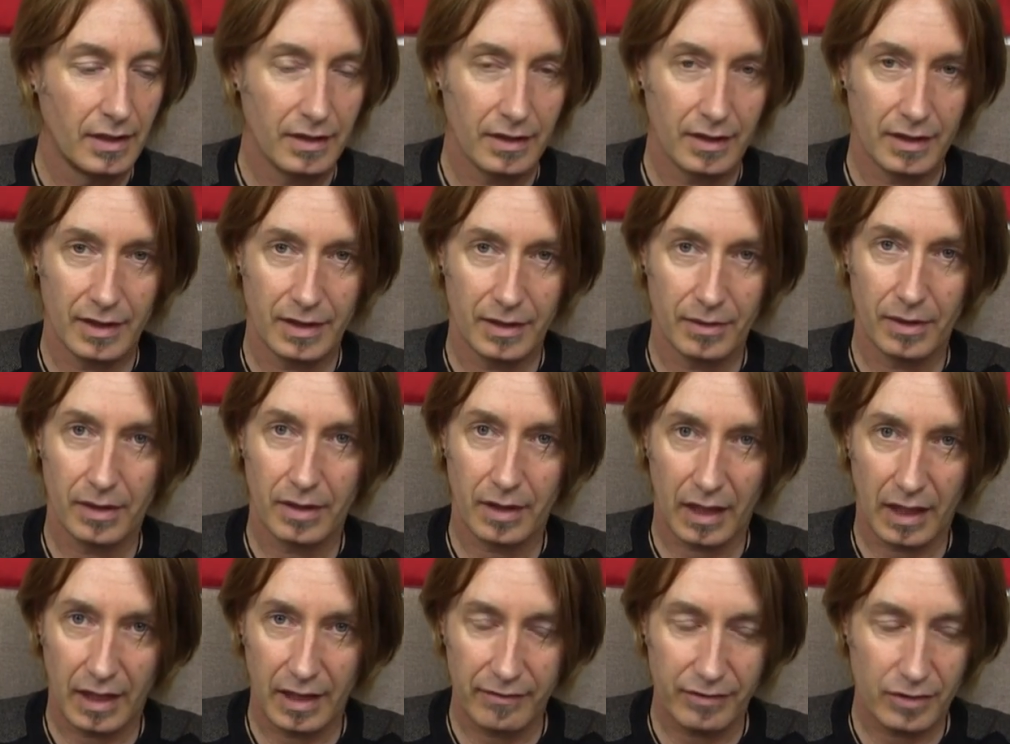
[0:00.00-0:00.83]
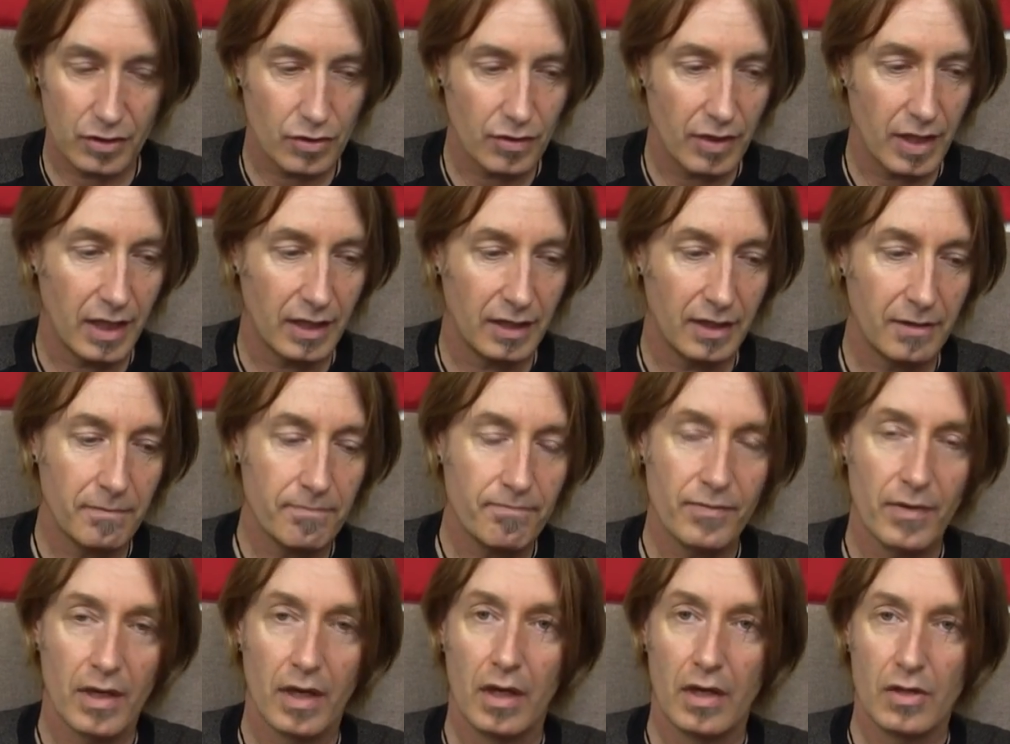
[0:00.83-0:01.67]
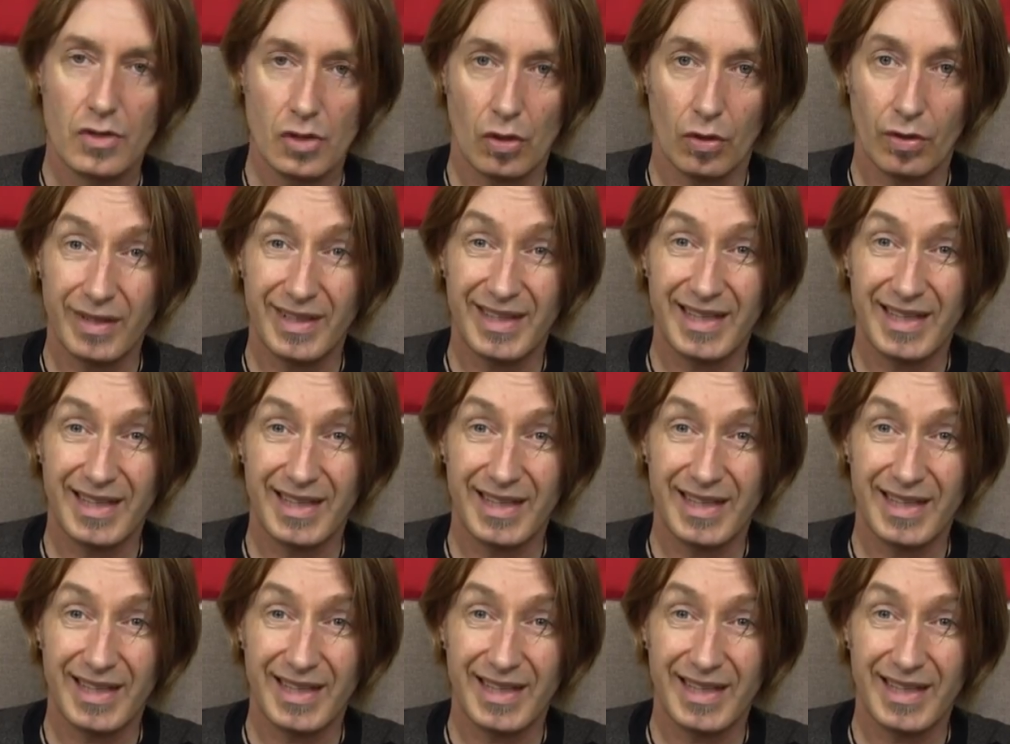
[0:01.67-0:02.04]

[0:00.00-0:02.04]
There you are, clever train, eh? So,